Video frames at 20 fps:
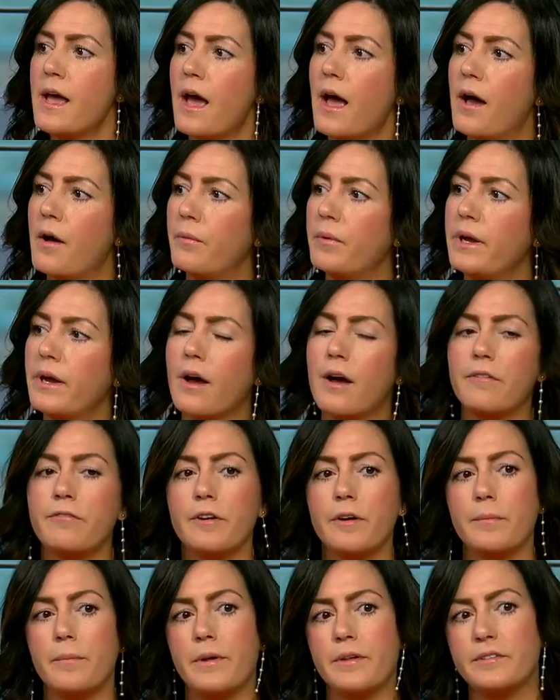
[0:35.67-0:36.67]
Uh, we
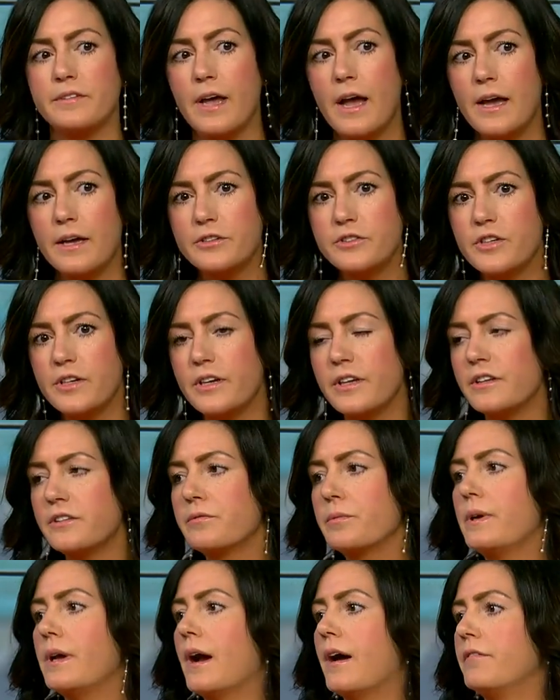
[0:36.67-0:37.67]
offer massages,
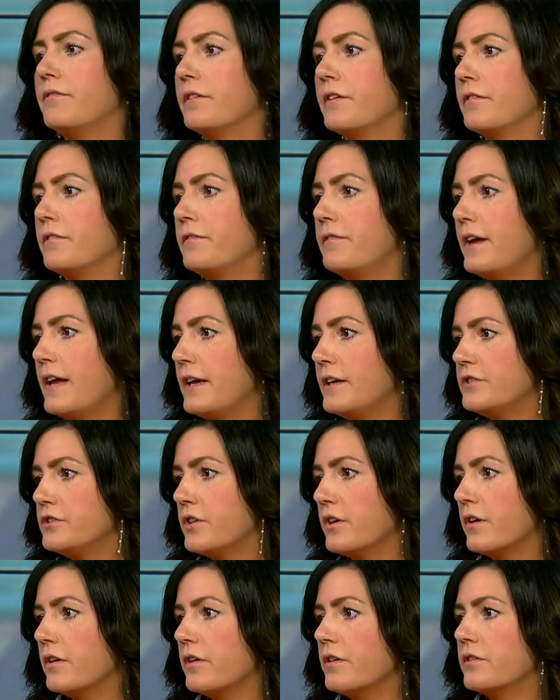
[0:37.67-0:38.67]
we offer
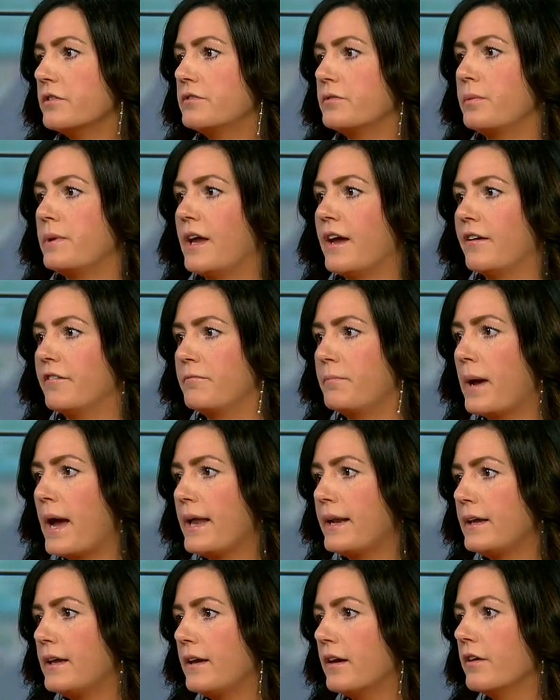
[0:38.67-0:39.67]
facials, we have
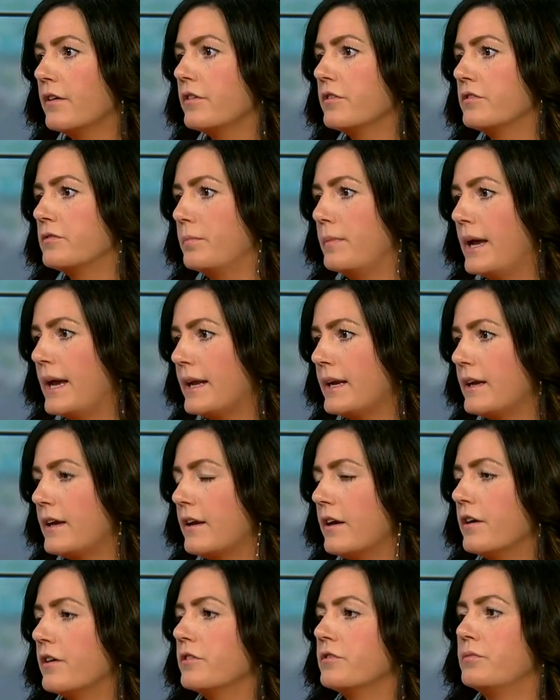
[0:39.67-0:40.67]
pedicures,
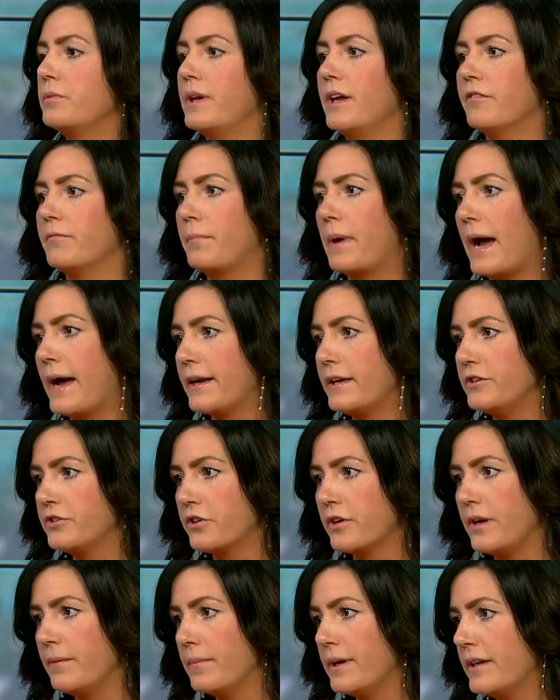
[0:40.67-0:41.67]
manicures, we have body
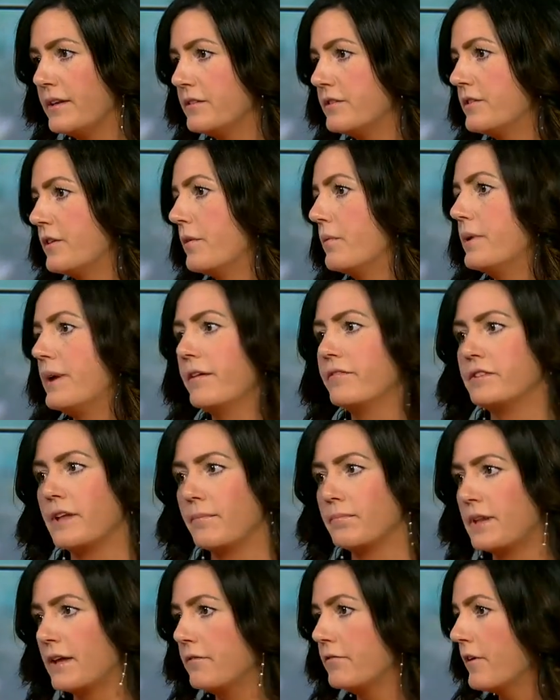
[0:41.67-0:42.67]
treatments. So, we have
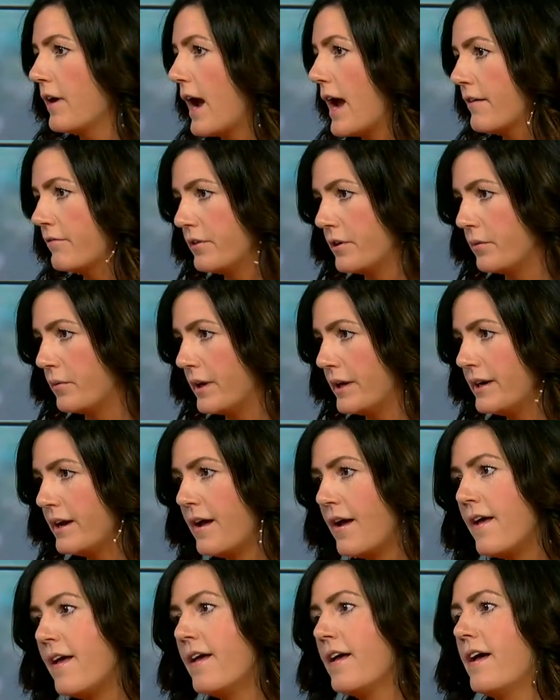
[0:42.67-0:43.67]
something for everyone.
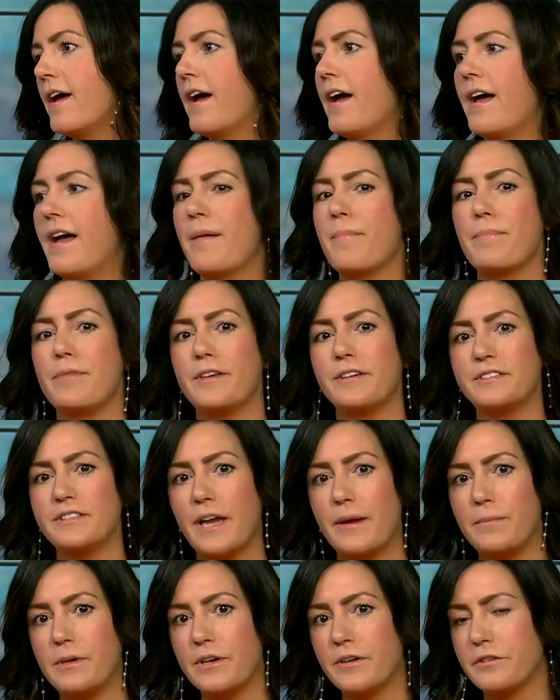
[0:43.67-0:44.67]
Um, this
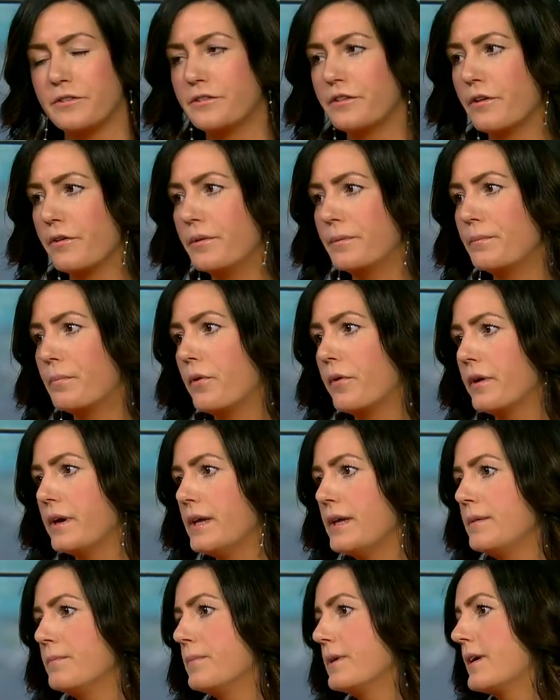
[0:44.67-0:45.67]
time of year is so
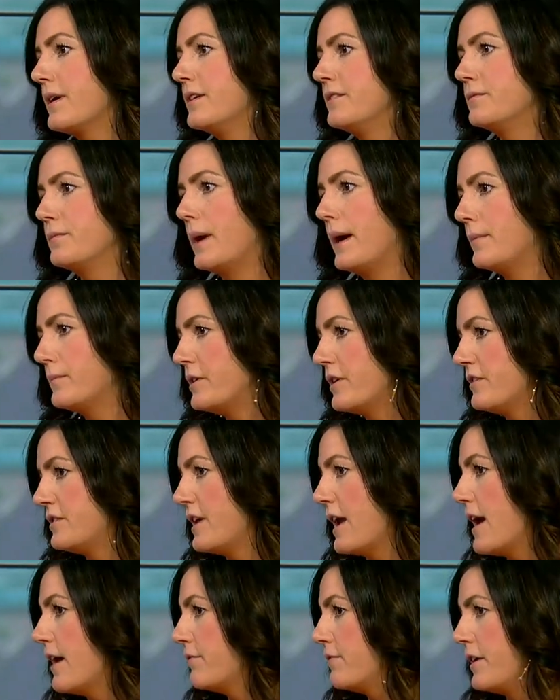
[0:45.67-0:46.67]
important because mom does
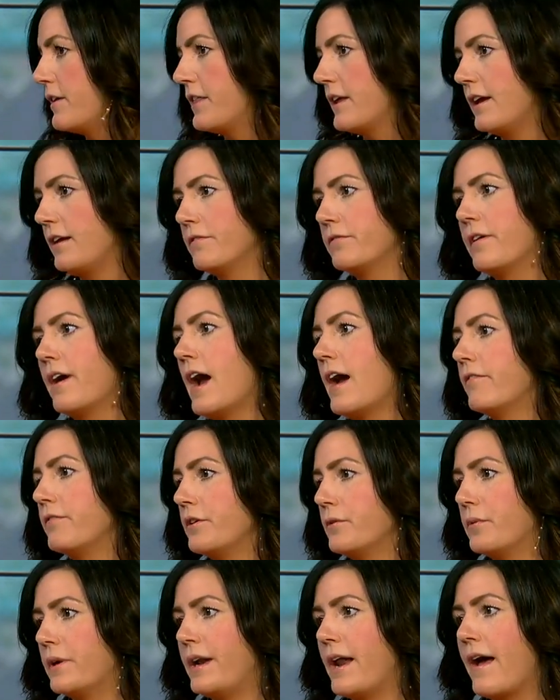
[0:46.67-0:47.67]
everything for
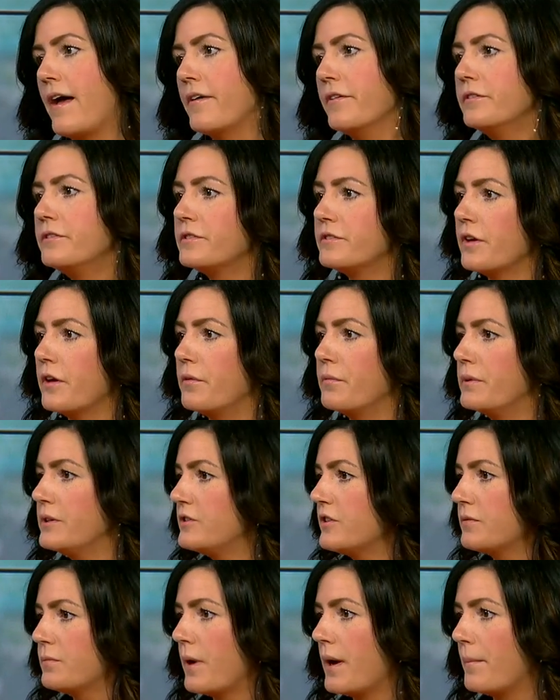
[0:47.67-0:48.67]
everyone else. So, we
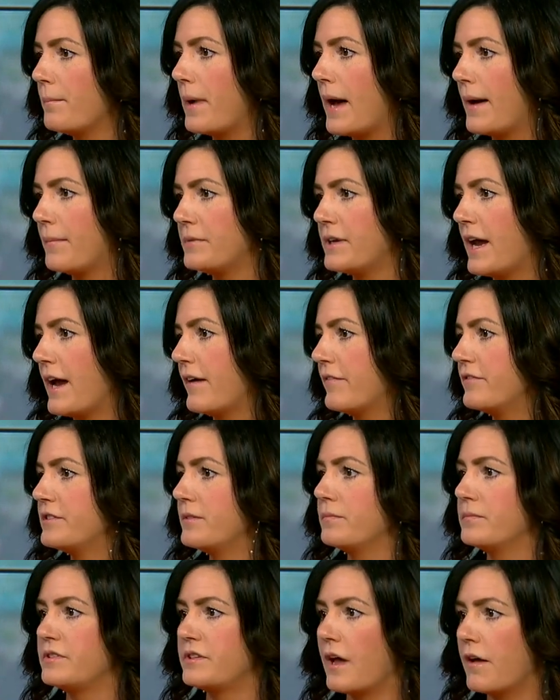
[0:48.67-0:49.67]
just want mom to have
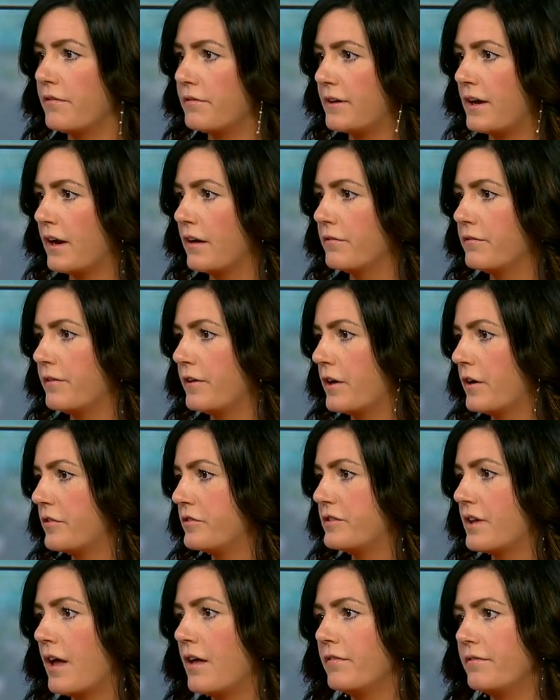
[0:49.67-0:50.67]
some self care for
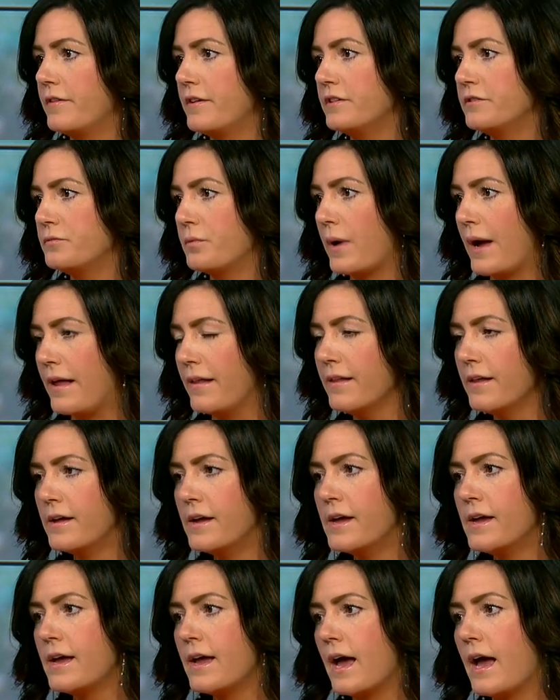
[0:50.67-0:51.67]
herself as well.
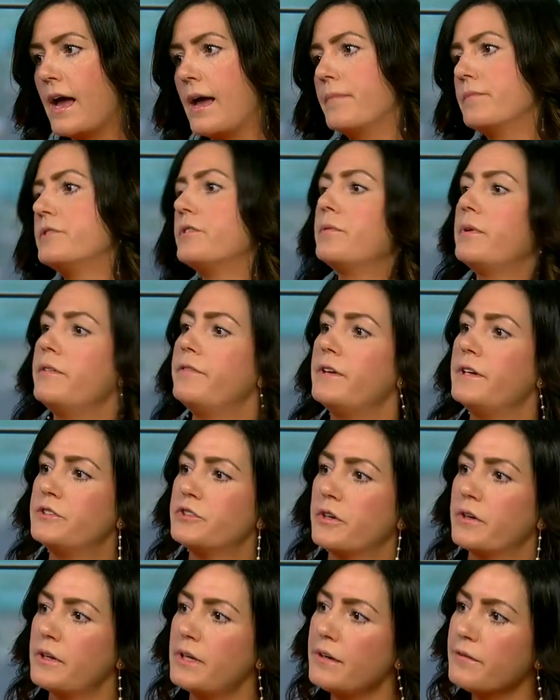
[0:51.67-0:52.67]
Um, so, we
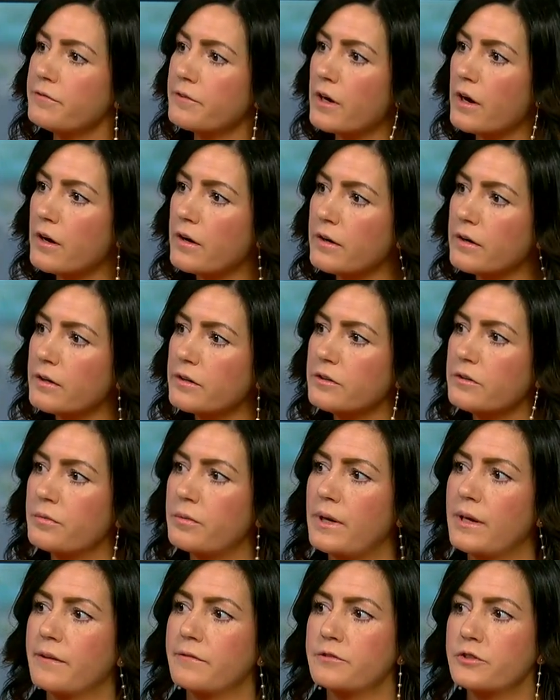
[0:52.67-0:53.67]
feature gift cards,
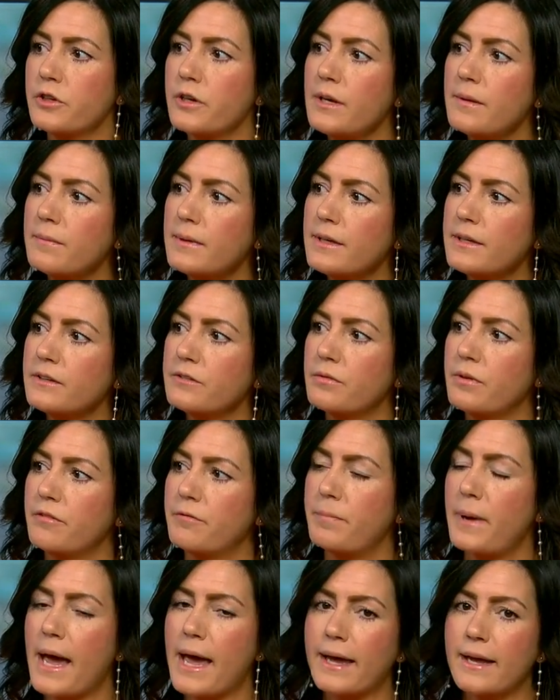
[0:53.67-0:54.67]
we have treatments, we have
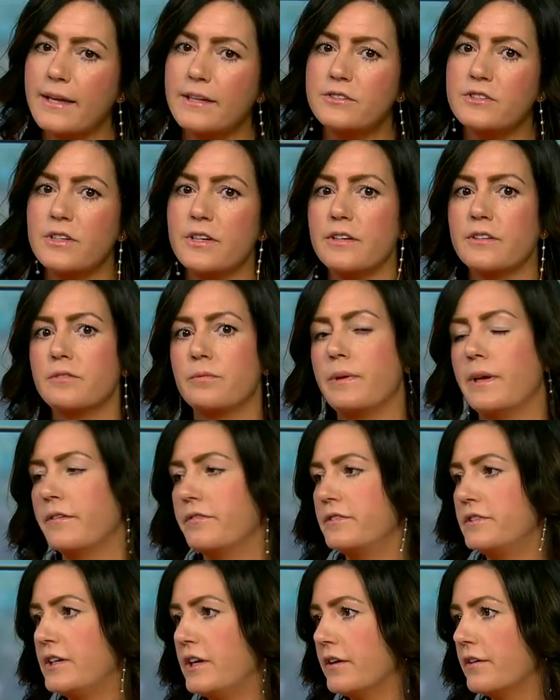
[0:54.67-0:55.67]
packages, we have
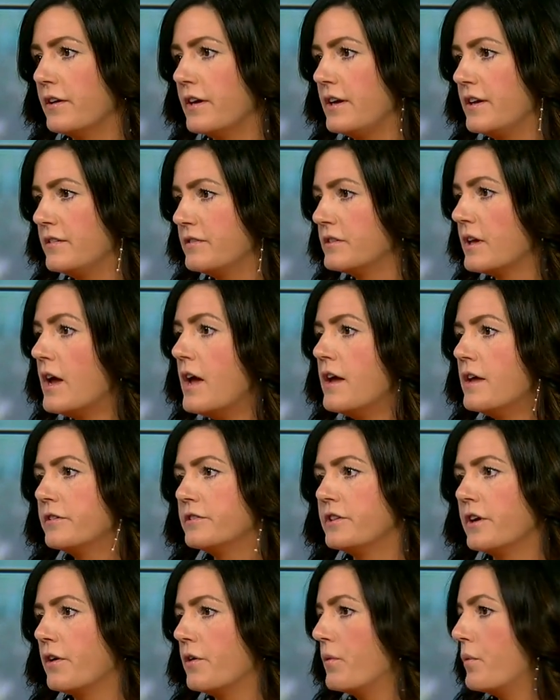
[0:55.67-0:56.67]
series.
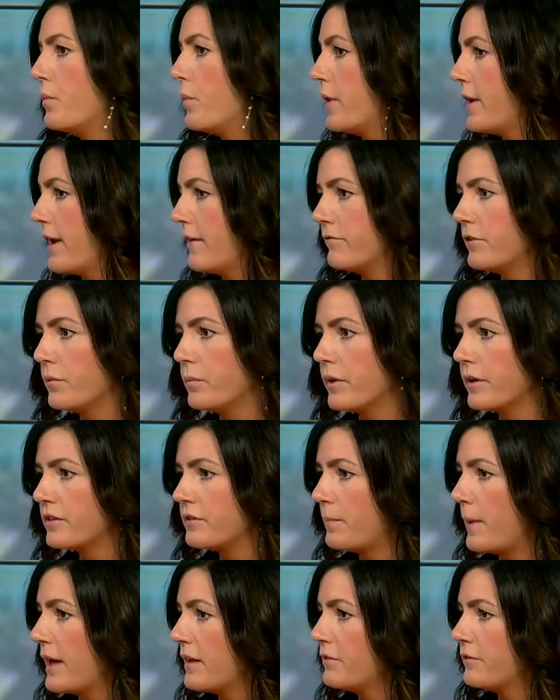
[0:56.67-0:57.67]
So whatever works
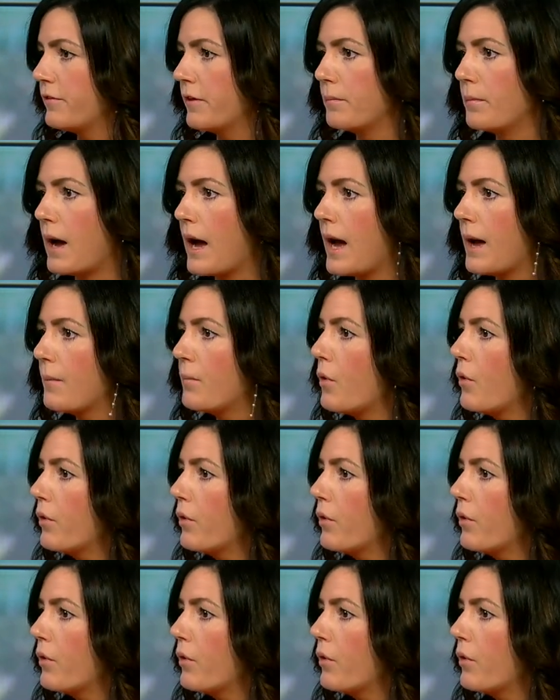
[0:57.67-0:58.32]
best for mom,